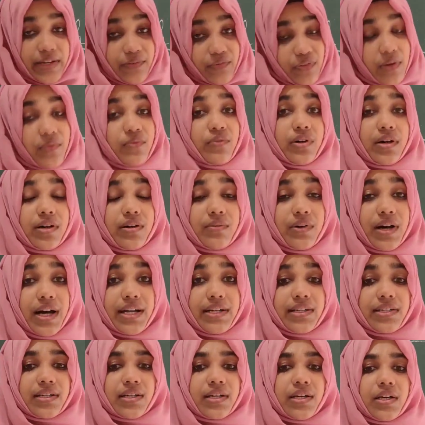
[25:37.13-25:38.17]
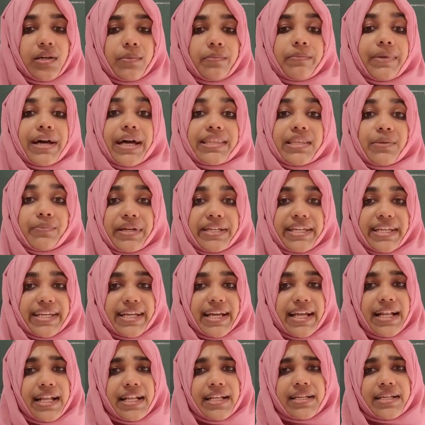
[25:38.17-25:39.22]
Then from what?
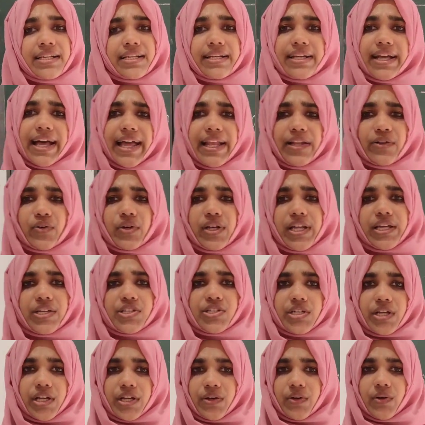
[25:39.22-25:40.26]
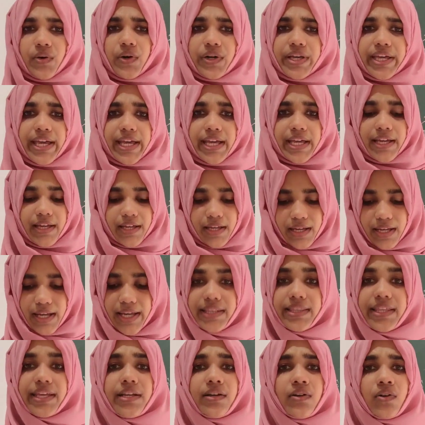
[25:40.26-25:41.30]
Mathematical calculation. Okay,
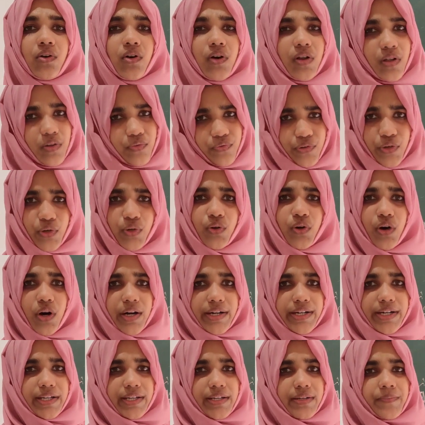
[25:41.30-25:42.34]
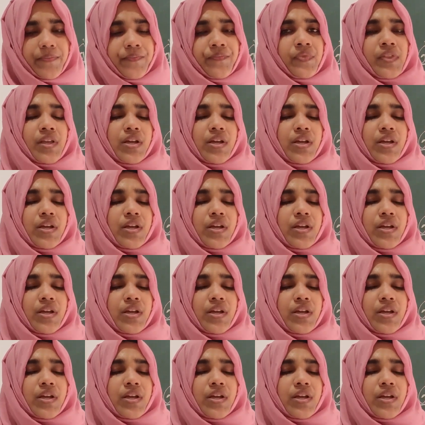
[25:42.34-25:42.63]
I think all of you got it.